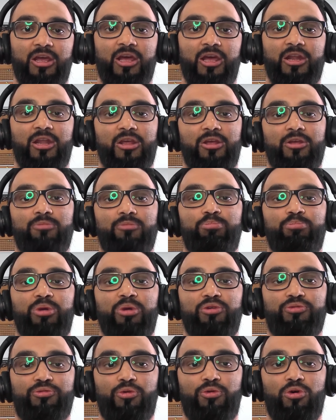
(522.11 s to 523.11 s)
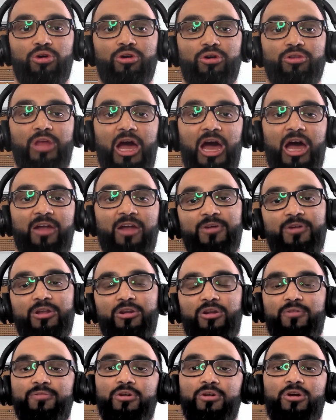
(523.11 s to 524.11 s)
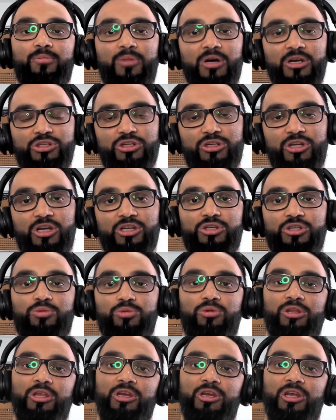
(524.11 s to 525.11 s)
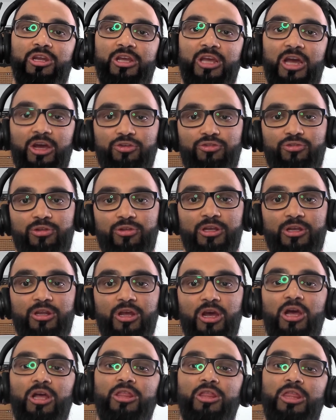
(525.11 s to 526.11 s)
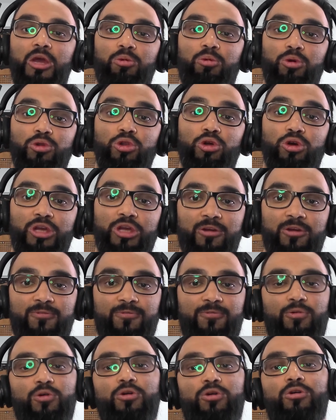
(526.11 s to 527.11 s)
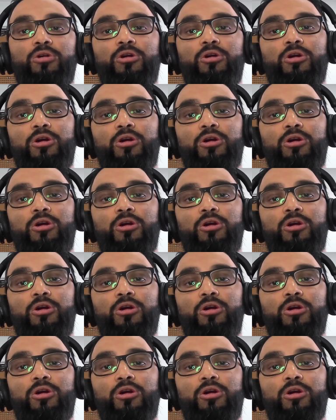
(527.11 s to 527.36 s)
And before the advent of the combustion engine, where they needed gasoline, they were looking for